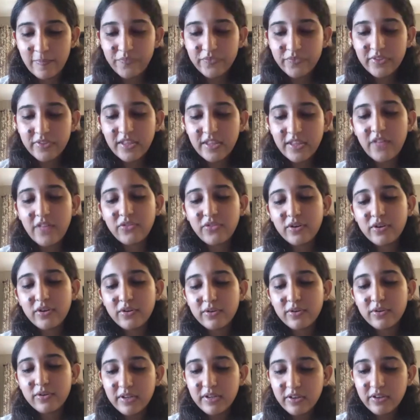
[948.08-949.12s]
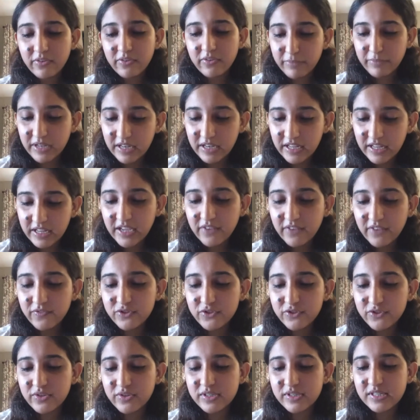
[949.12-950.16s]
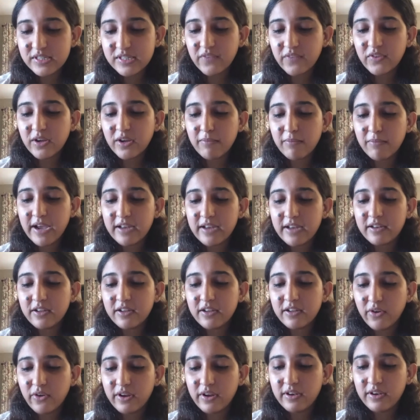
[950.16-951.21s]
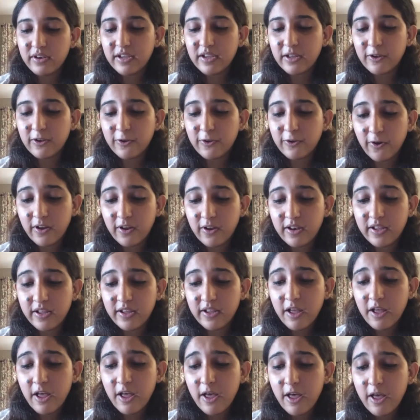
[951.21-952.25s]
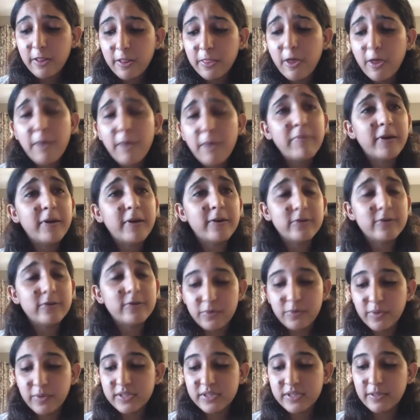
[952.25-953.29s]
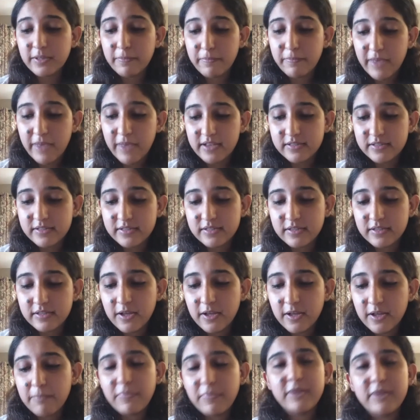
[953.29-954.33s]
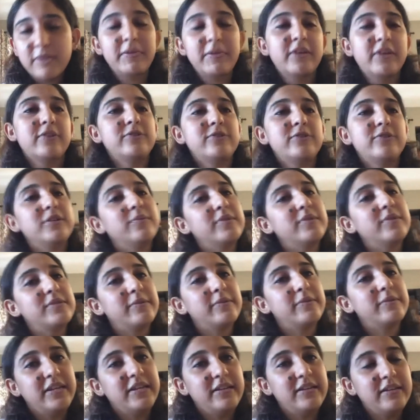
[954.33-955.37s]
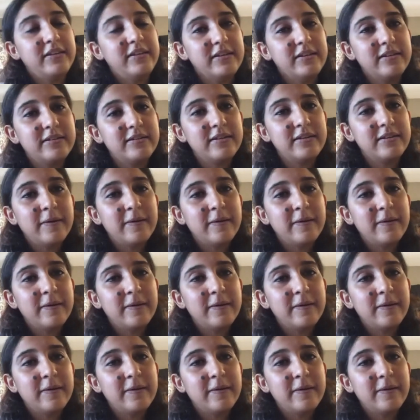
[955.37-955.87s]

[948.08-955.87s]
Catherine Kuhlman believed she received her mighty anointing and calling, not because she was the best, but because she was obedient.